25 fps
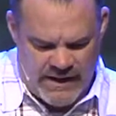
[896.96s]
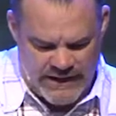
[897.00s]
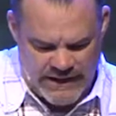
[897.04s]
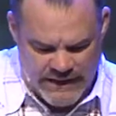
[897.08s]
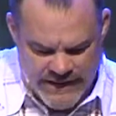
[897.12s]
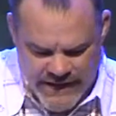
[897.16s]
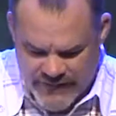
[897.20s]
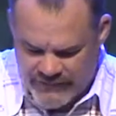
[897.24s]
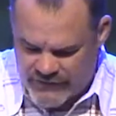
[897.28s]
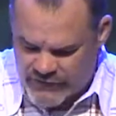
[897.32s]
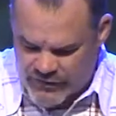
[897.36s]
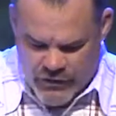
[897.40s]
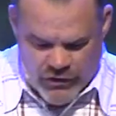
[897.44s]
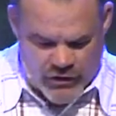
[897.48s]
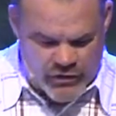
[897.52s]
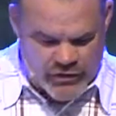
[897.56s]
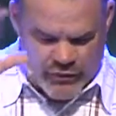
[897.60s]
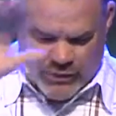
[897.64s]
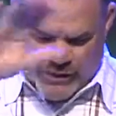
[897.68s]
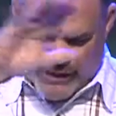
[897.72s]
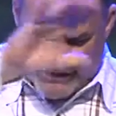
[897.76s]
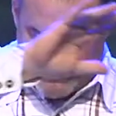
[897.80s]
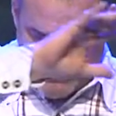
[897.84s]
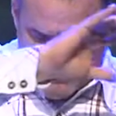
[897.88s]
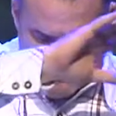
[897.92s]
And He never
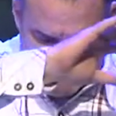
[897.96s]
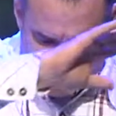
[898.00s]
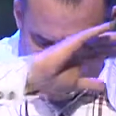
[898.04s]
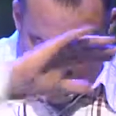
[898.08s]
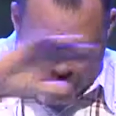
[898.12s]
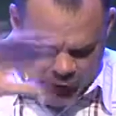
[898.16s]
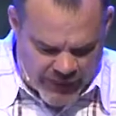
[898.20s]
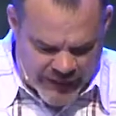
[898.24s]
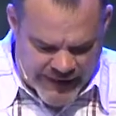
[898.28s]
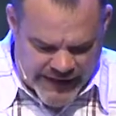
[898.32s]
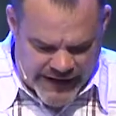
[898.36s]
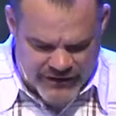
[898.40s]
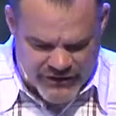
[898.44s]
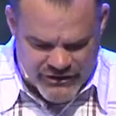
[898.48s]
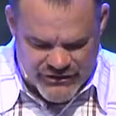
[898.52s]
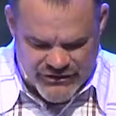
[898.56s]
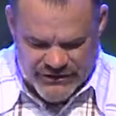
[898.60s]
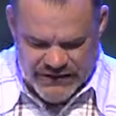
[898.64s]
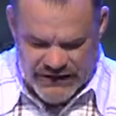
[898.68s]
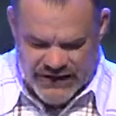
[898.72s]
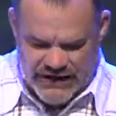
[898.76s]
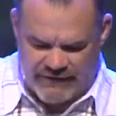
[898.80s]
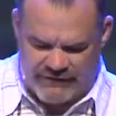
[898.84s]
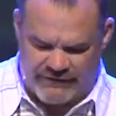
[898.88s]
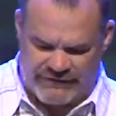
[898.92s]
grows weary of pouring out
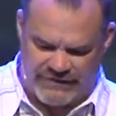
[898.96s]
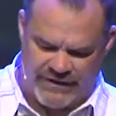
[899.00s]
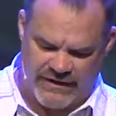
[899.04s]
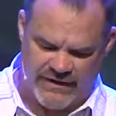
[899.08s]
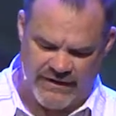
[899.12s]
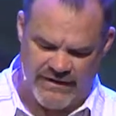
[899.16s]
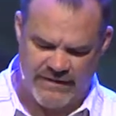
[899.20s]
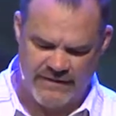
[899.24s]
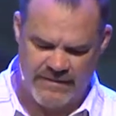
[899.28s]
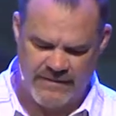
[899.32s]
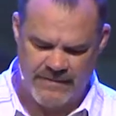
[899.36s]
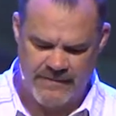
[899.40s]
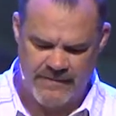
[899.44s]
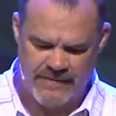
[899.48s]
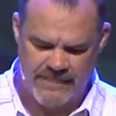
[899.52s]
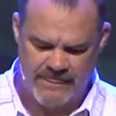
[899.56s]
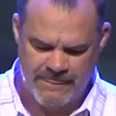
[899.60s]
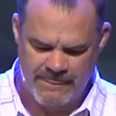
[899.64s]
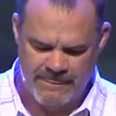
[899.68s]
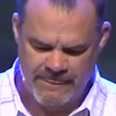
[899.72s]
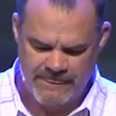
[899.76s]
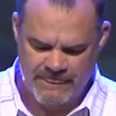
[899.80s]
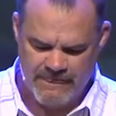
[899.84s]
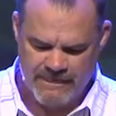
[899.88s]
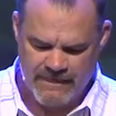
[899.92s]
His love.
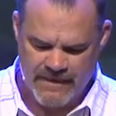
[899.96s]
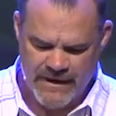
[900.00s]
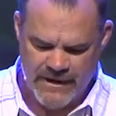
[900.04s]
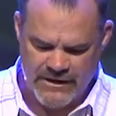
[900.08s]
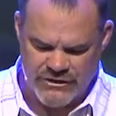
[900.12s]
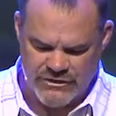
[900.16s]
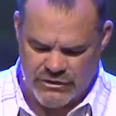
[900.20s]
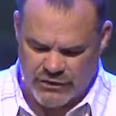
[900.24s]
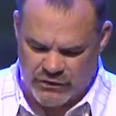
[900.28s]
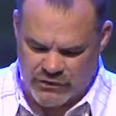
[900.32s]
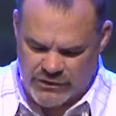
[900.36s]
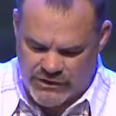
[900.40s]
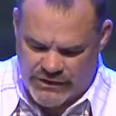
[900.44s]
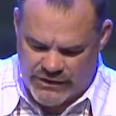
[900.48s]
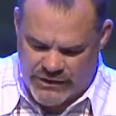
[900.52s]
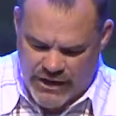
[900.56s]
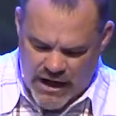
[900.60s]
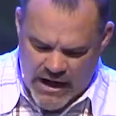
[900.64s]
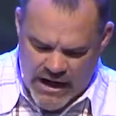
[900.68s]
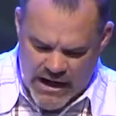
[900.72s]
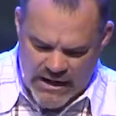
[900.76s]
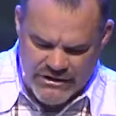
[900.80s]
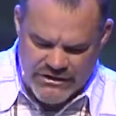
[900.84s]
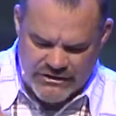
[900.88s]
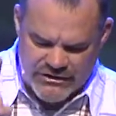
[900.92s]
And so
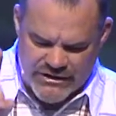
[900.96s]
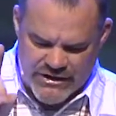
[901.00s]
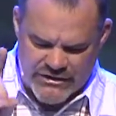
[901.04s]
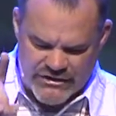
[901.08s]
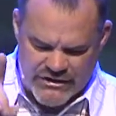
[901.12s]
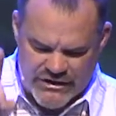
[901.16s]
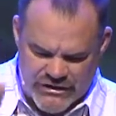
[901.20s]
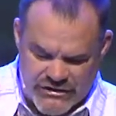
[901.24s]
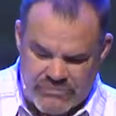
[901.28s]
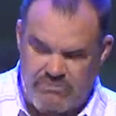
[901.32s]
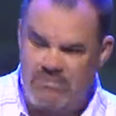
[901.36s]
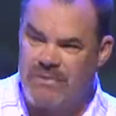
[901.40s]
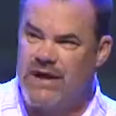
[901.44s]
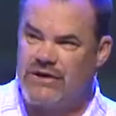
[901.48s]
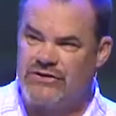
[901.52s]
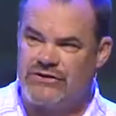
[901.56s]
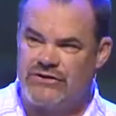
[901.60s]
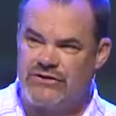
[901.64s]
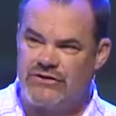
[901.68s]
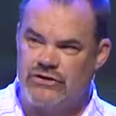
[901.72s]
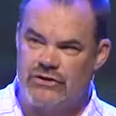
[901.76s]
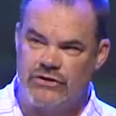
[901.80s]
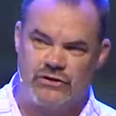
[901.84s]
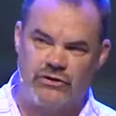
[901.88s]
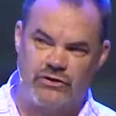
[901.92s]
God sends His
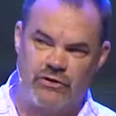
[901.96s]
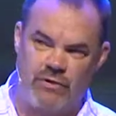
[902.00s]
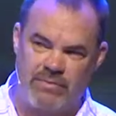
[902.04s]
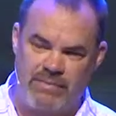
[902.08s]
messenger